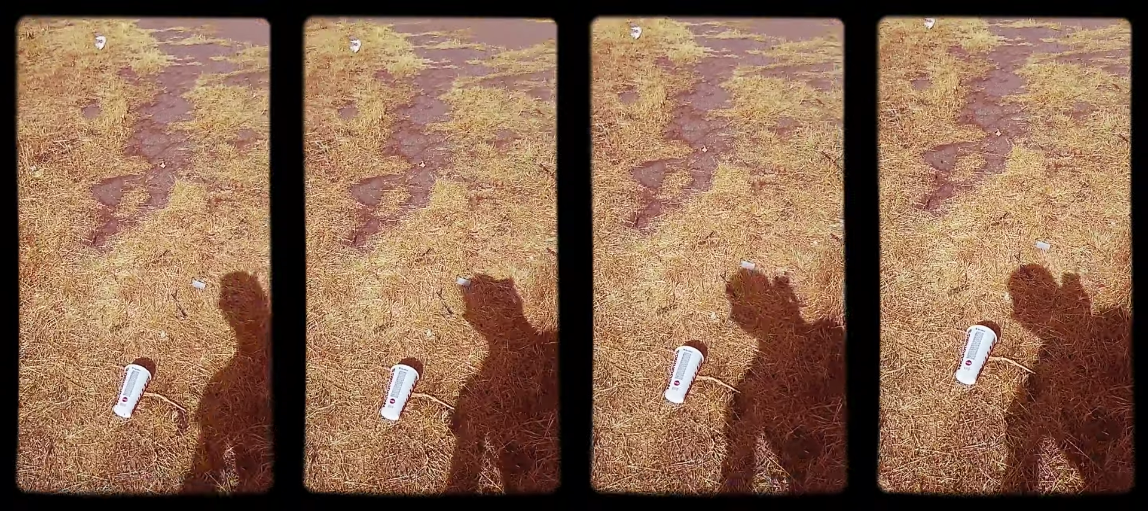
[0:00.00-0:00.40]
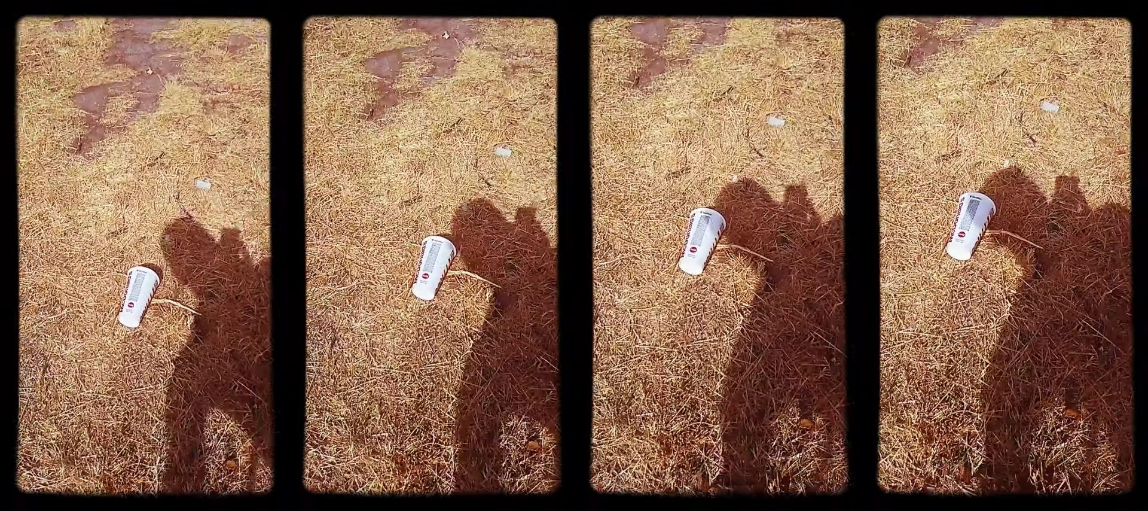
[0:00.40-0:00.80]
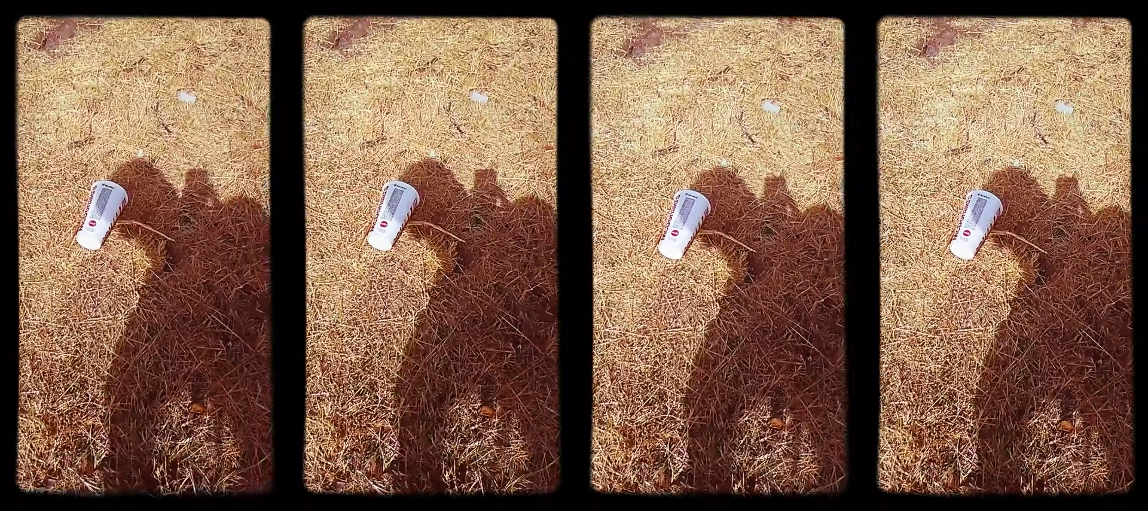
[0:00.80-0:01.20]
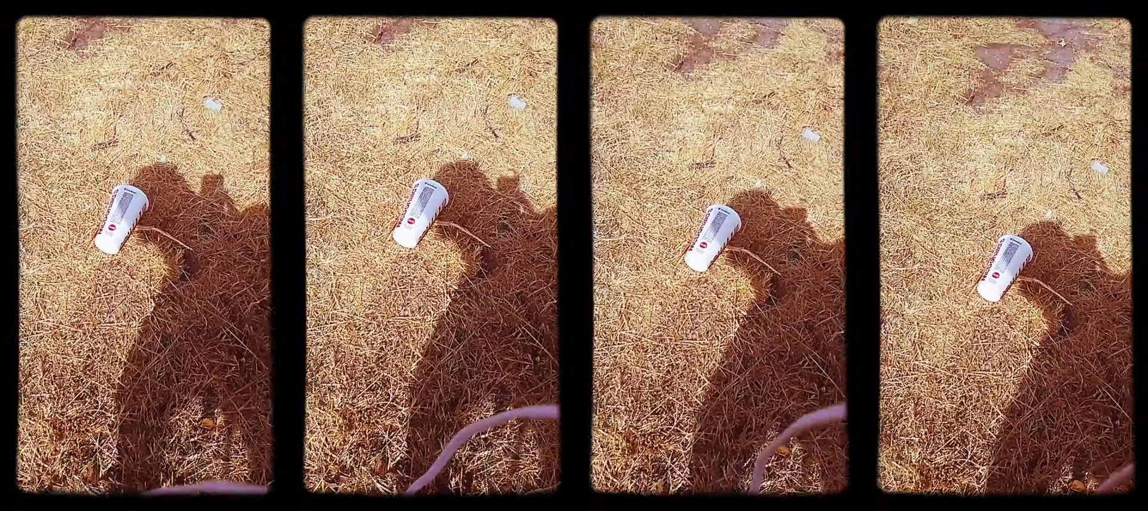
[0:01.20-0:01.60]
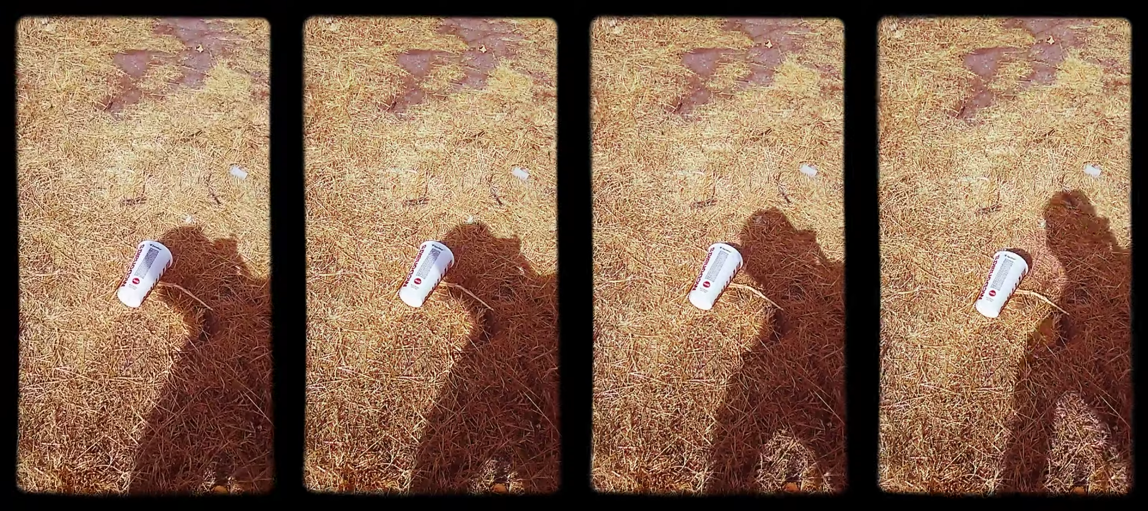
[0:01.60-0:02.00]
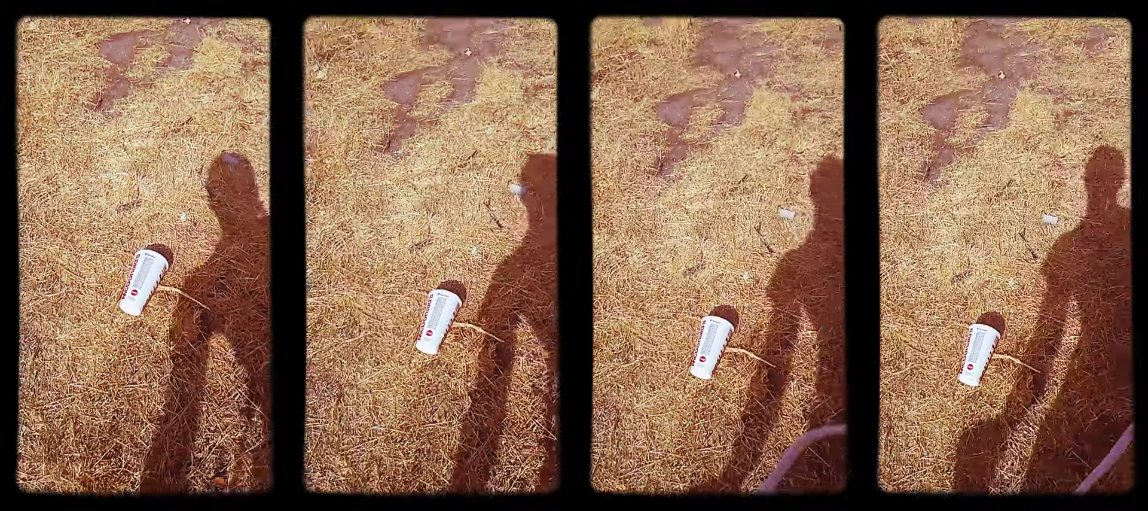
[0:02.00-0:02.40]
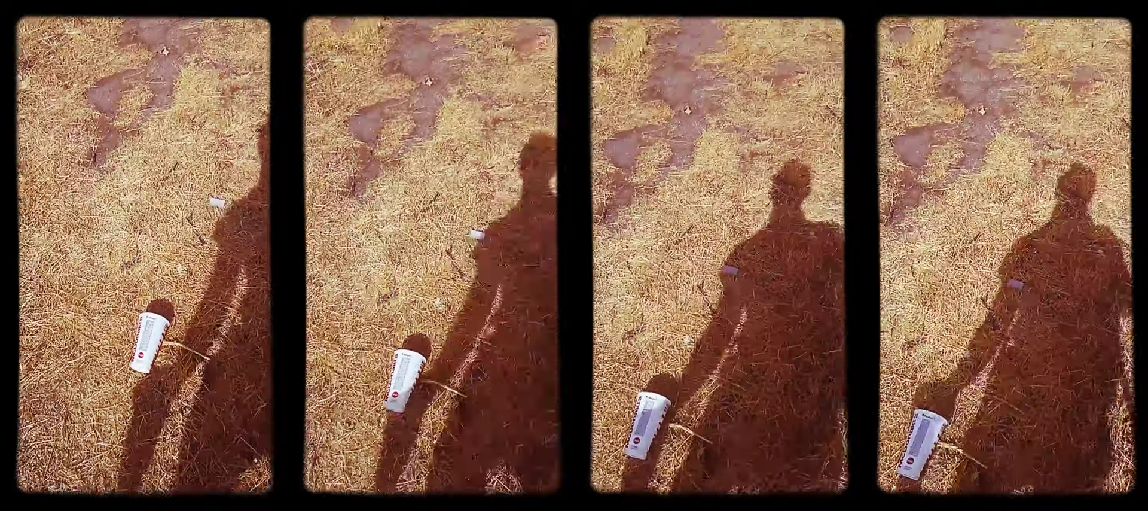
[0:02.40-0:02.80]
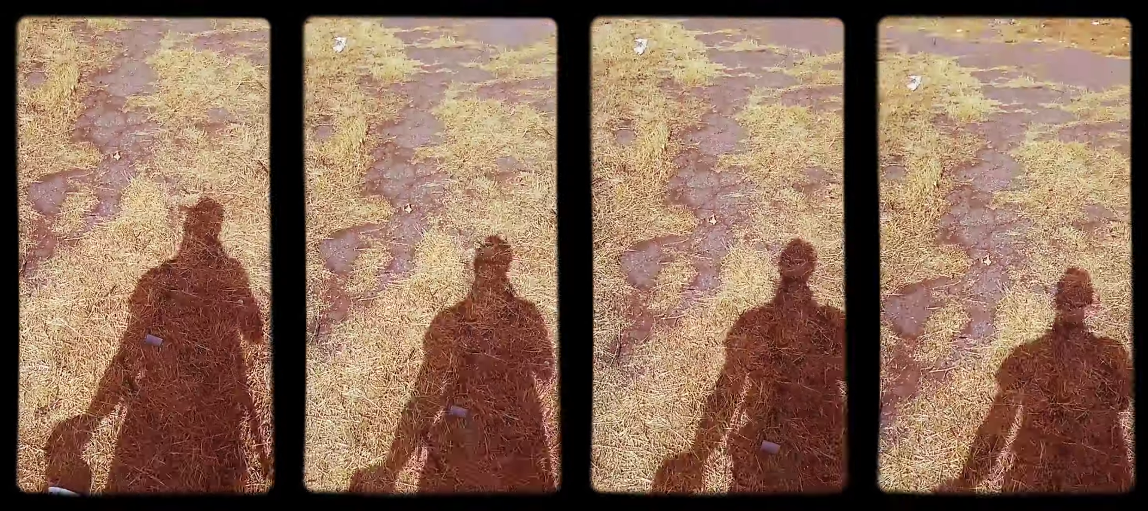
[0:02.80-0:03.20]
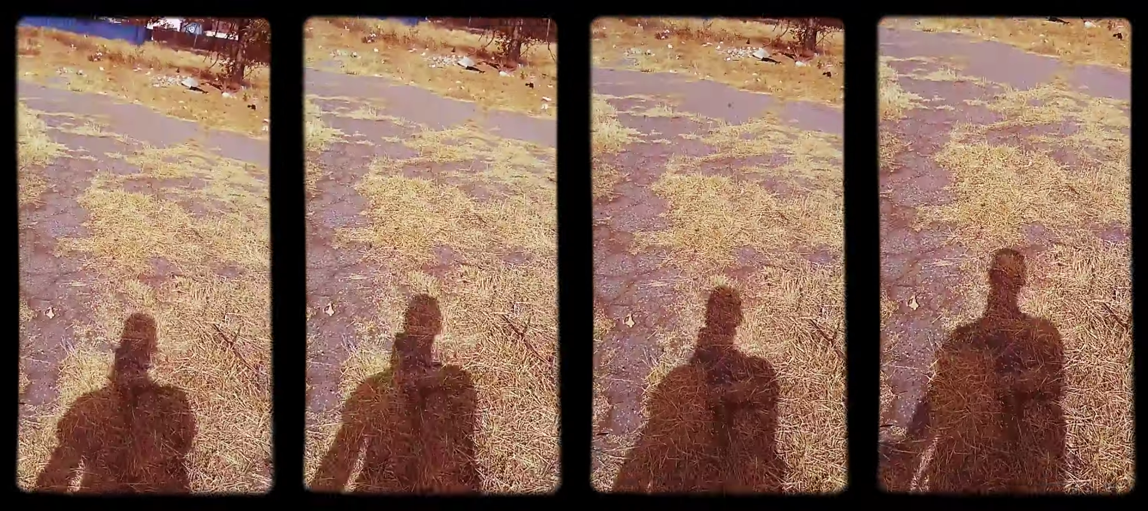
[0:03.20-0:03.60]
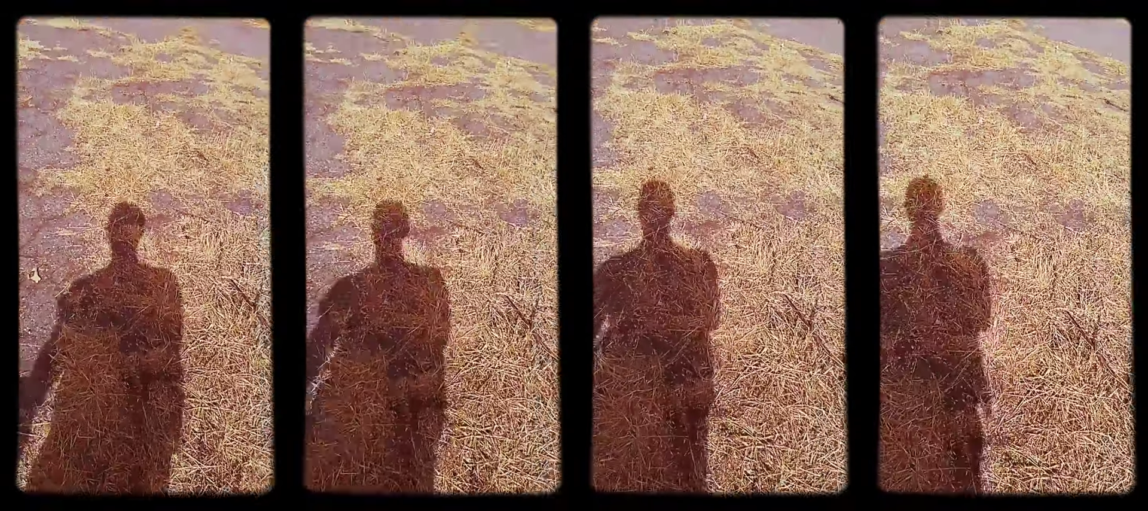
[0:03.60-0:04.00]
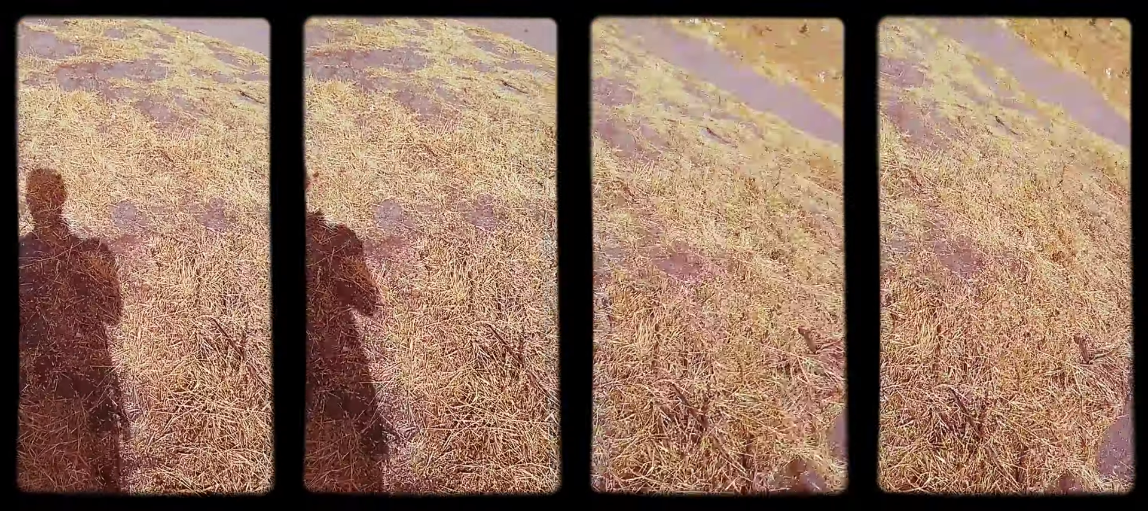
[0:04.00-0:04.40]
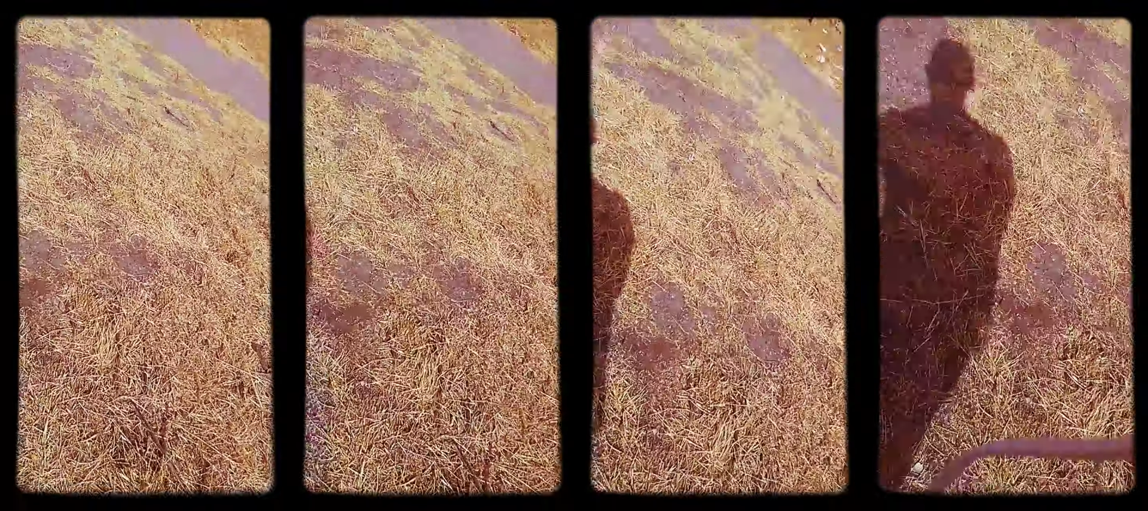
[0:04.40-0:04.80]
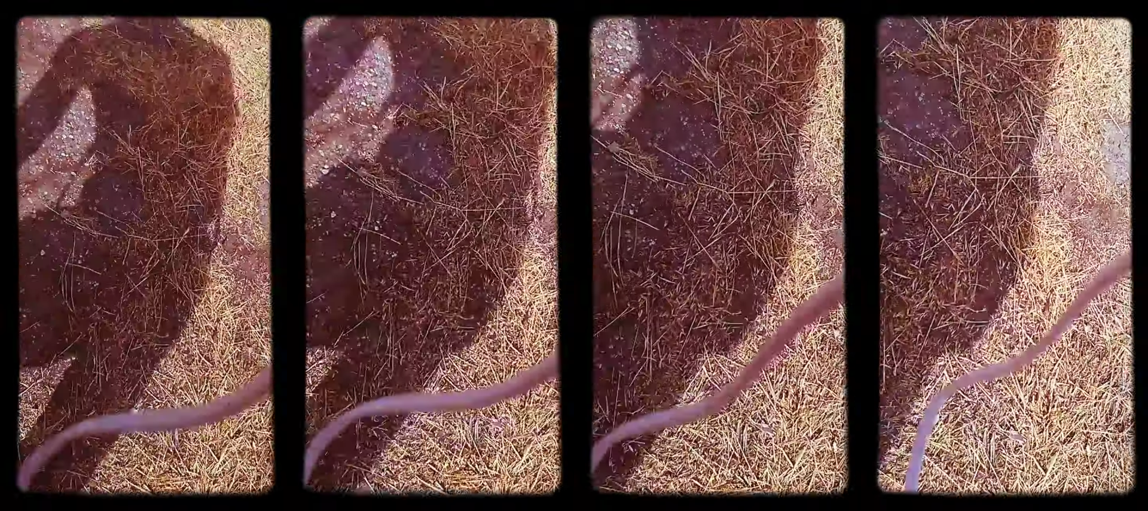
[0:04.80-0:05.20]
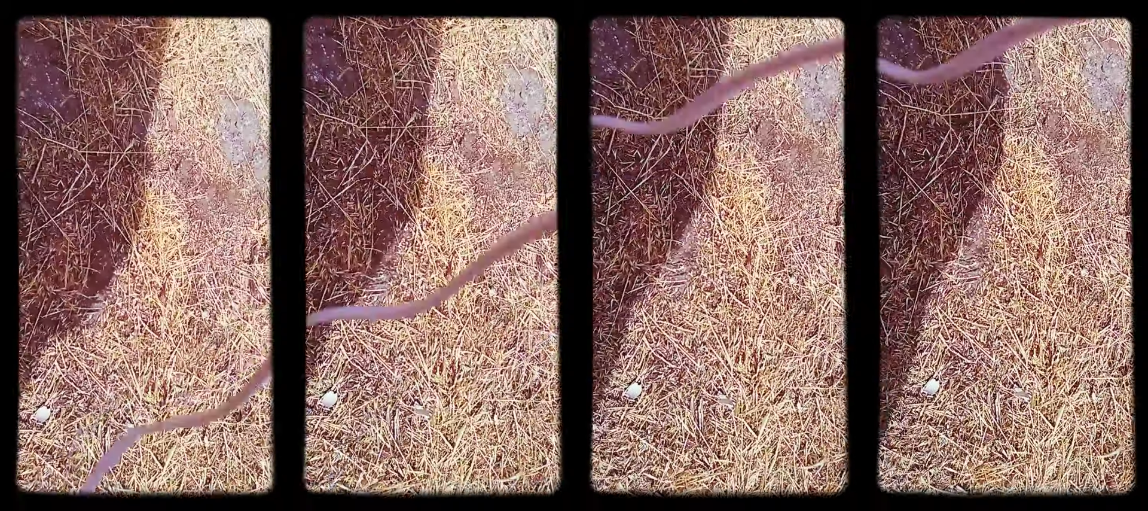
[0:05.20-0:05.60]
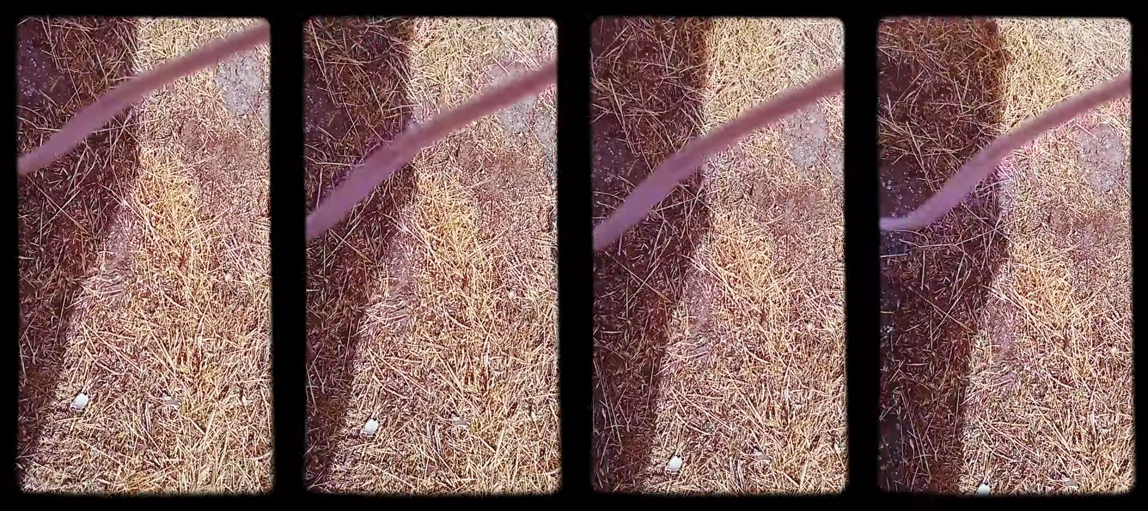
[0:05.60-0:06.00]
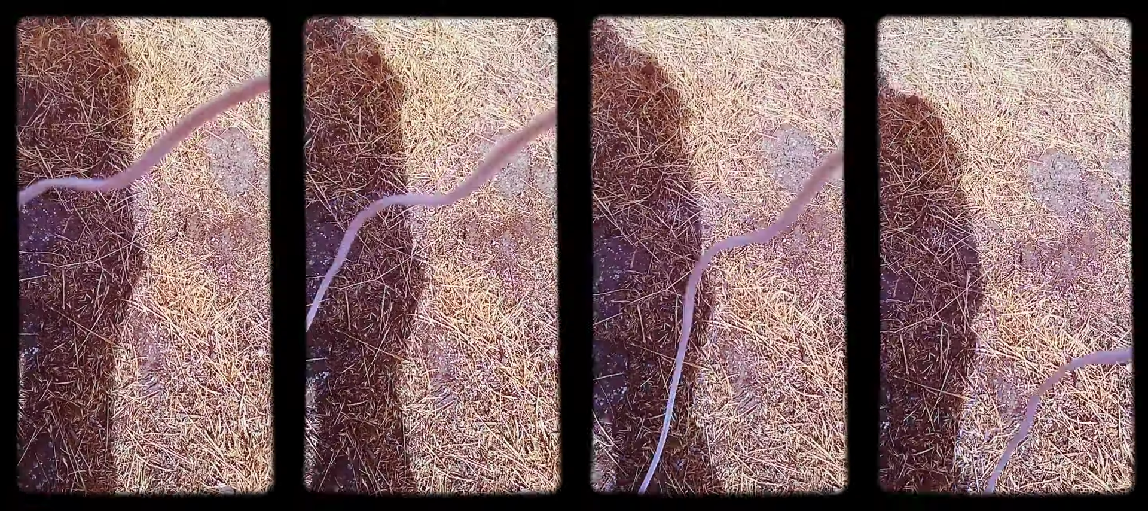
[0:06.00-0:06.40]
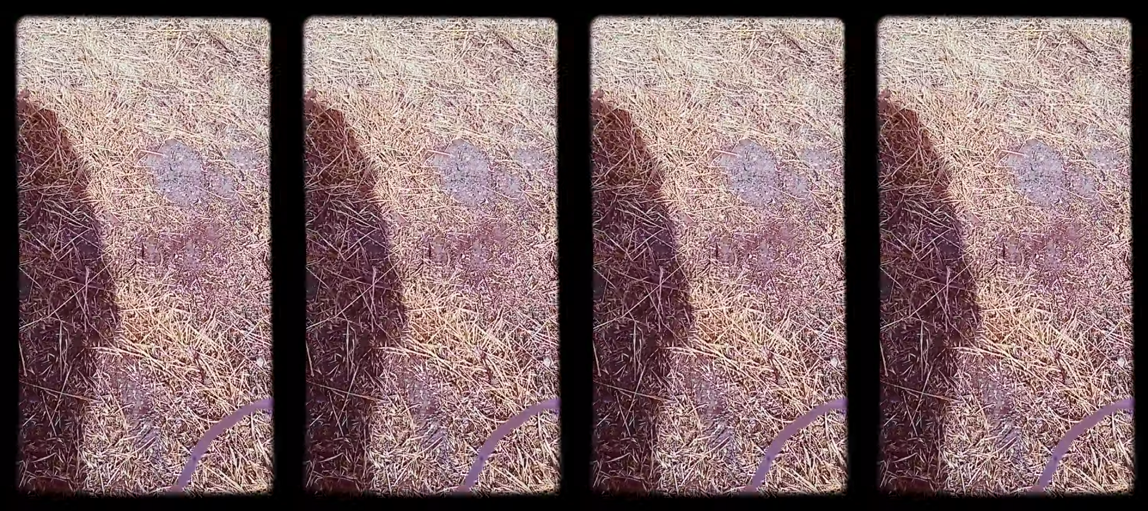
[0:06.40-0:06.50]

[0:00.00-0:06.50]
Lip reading: [unreadable: no face in view]